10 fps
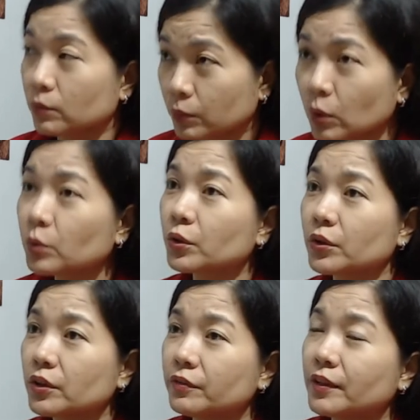wrote
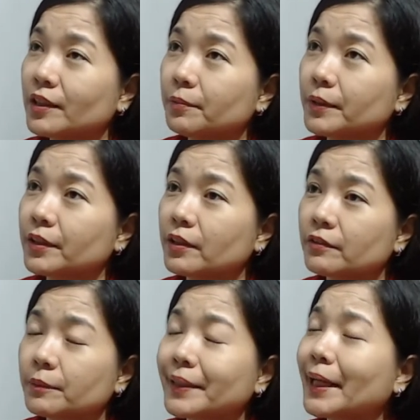to the Philippine
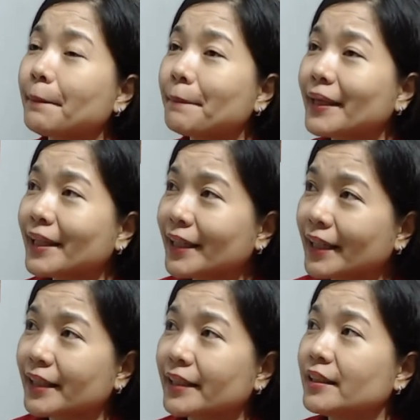government
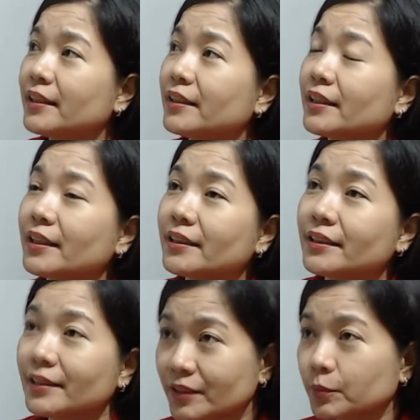appealing na
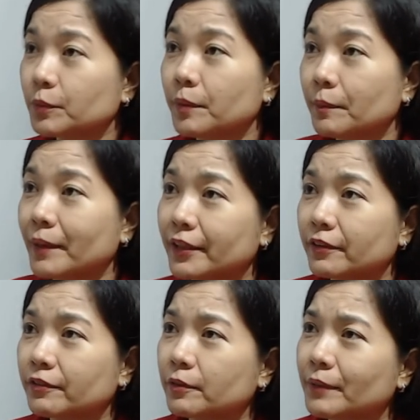this would be
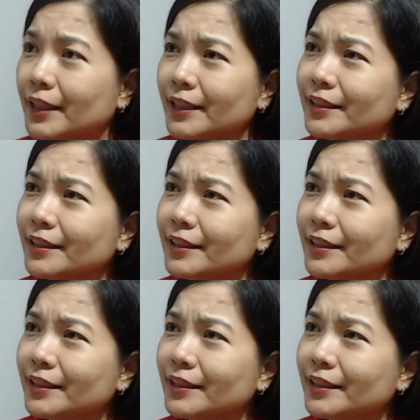better for Mali.